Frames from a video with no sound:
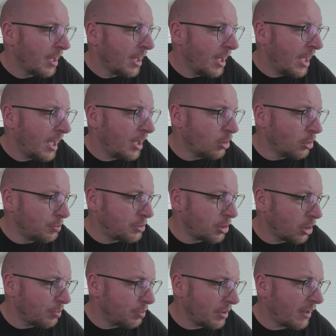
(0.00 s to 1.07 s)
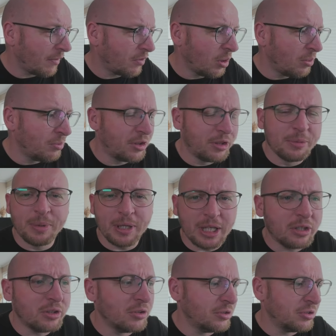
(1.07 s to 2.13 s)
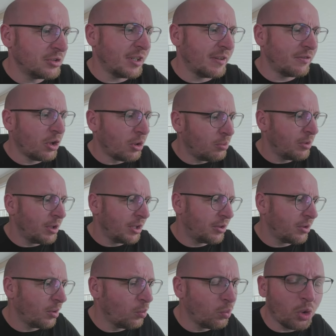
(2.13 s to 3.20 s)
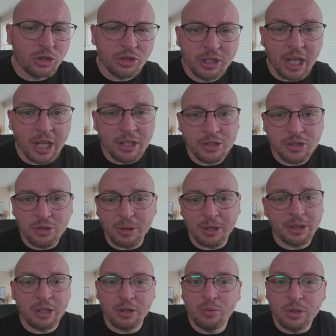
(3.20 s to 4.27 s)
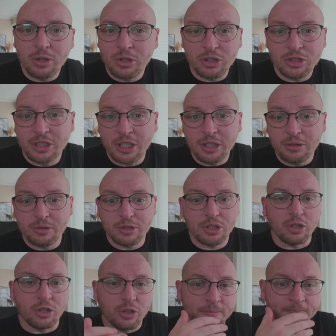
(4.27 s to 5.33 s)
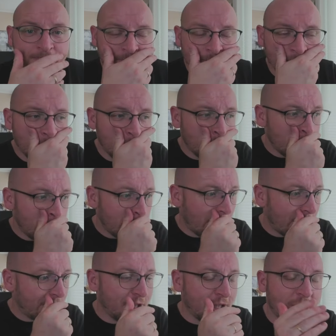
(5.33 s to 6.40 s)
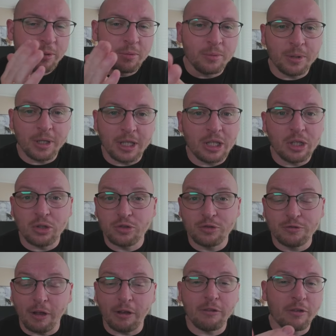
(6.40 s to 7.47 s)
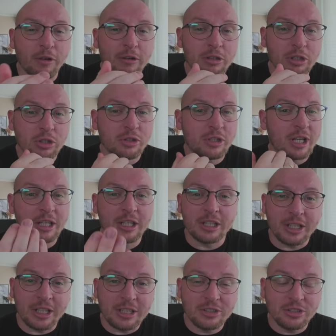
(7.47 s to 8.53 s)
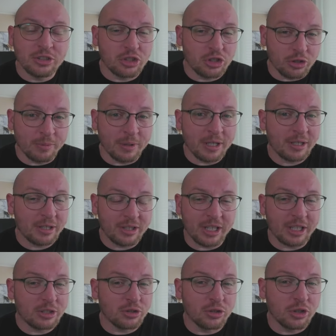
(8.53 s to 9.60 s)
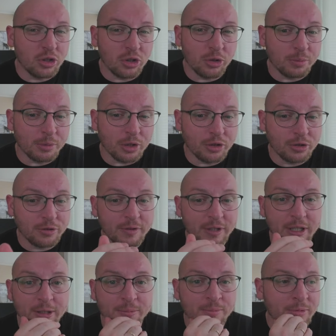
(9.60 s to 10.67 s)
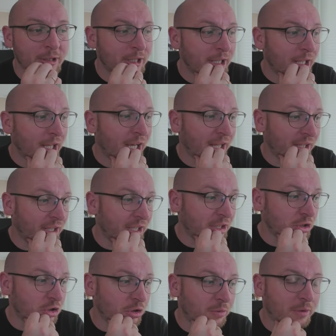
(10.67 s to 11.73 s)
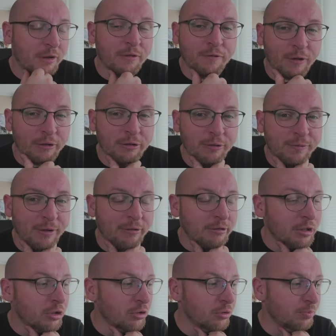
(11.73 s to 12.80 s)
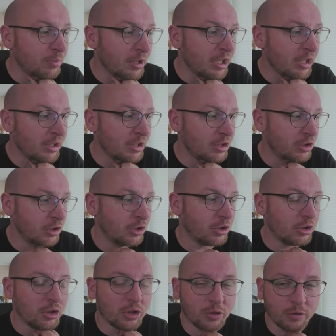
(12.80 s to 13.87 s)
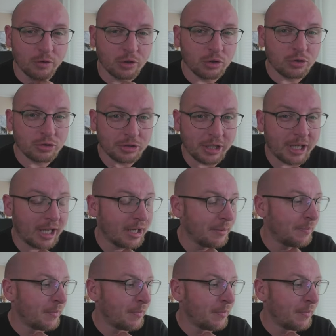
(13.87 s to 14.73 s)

Up top, I've gone with the big guns. I've gone with Watkins, who I think will continue to score. I think he looks very, very good. He had a decent summer. I think it's only going to motivate him. I think he's going to be a very, very good player this year. A lot of goals again.